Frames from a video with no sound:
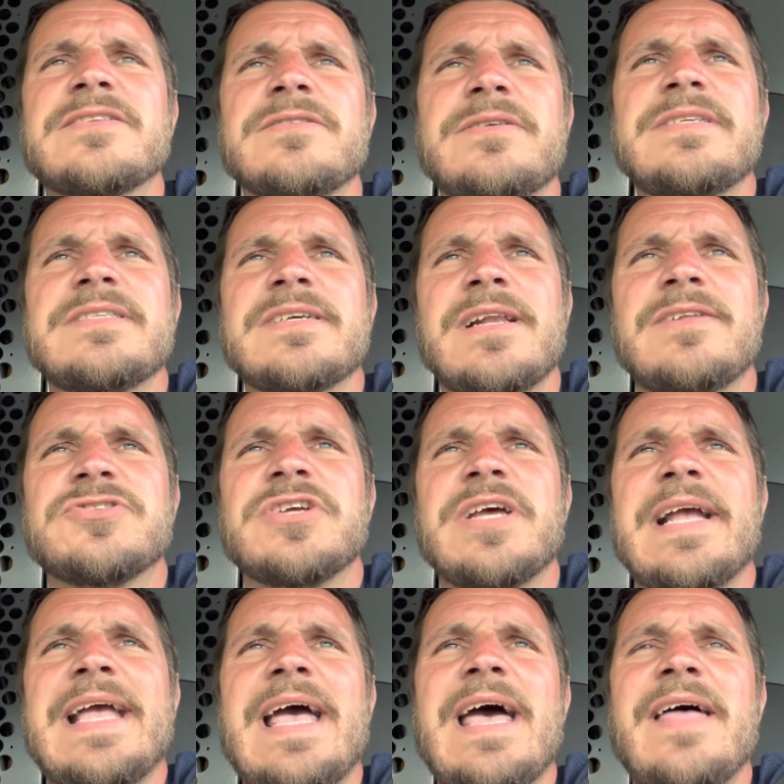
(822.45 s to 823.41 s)
So he's going to
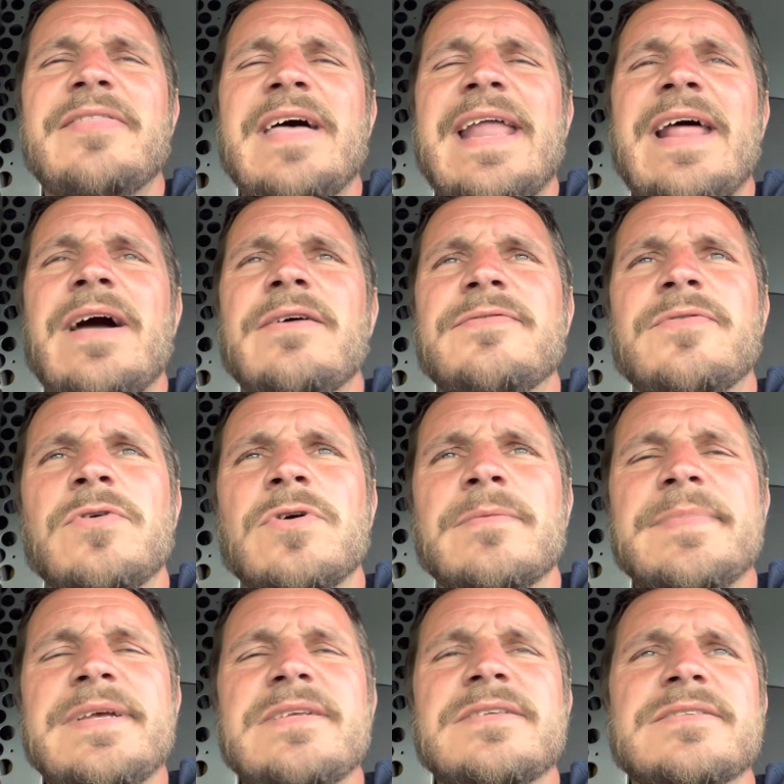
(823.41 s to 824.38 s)
check that out for
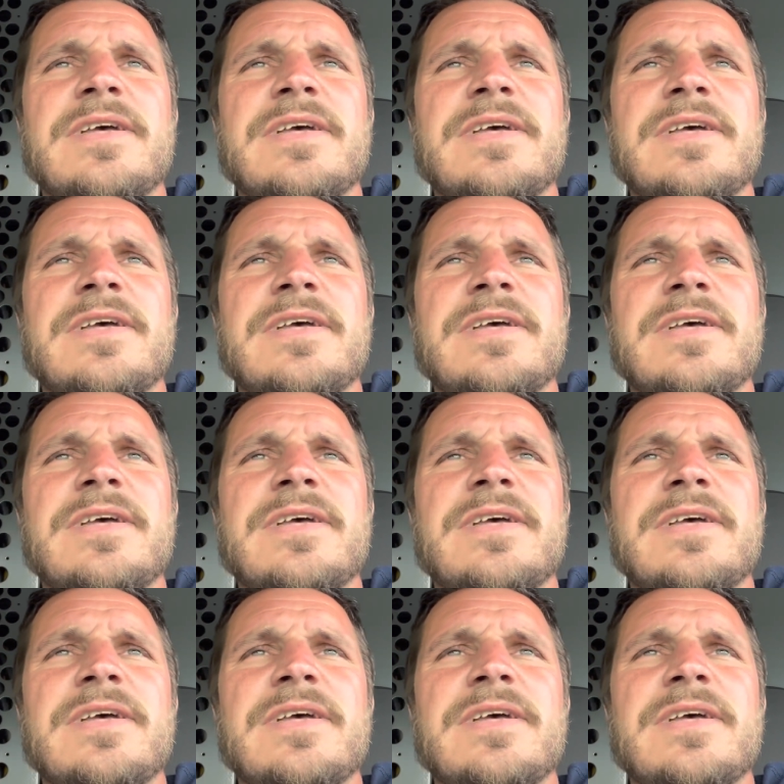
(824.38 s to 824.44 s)
me.